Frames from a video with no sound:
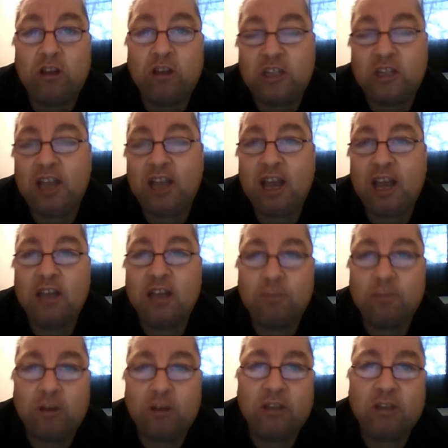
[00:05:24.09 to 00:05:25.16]
I had
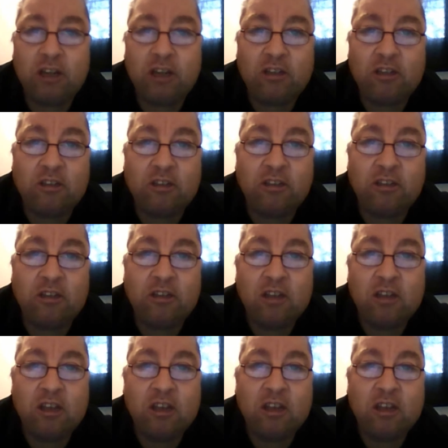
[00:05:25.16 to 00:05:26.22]
scans, blood tests,
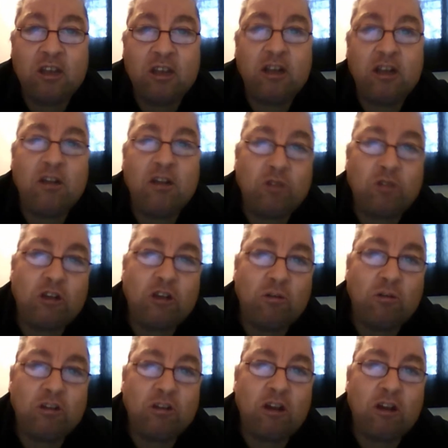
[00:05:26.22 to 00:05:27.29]
and I was
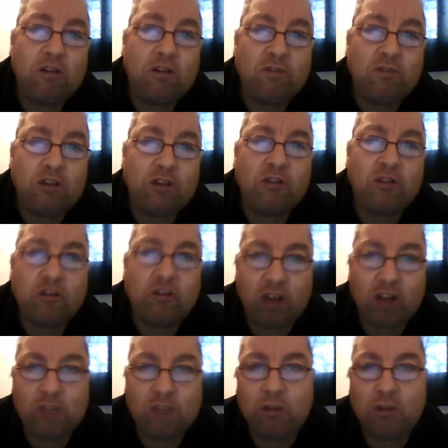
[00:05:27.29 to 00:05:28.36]
told that I'd have to go on the
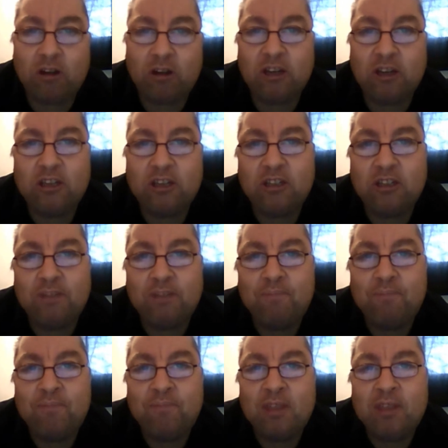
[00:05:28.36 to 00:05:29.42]
transplant list.
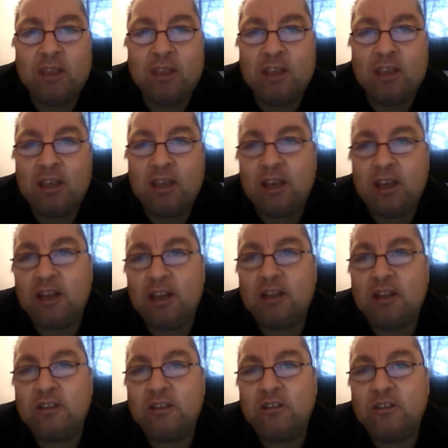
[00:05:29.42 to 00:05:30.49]

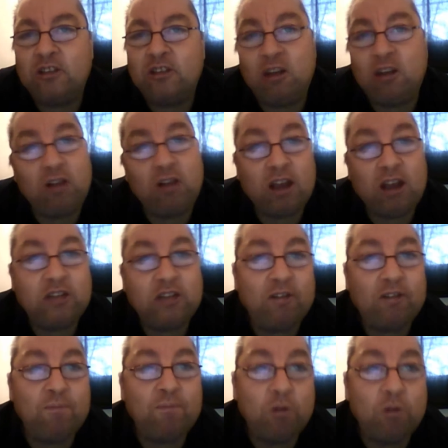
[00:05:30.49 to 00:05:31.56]
And so I had
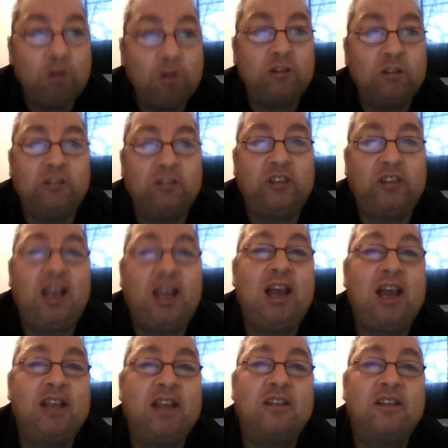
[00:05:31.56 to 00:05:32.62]
to have more
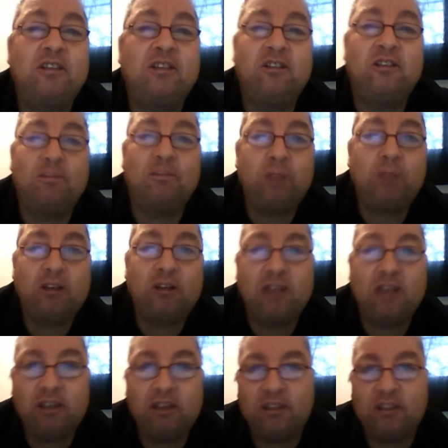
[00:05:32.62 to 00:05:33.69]
scans and blood
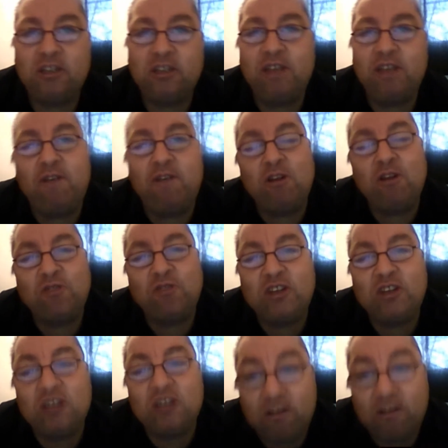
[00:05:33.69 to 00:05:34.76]
tests to see if I was
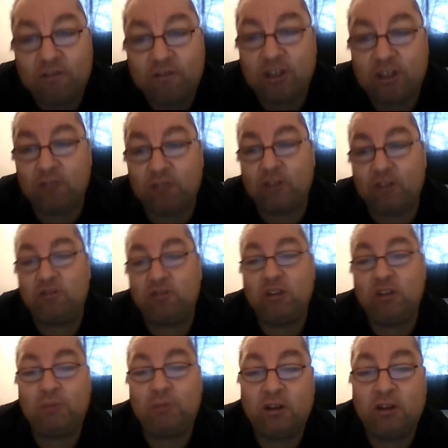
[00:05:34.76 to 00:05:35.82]
fit enough to go on the
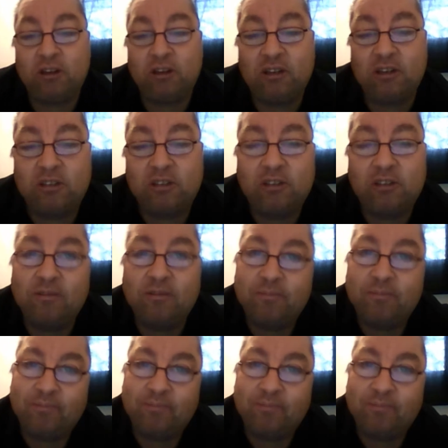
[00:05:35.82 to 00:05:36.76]
transplant list.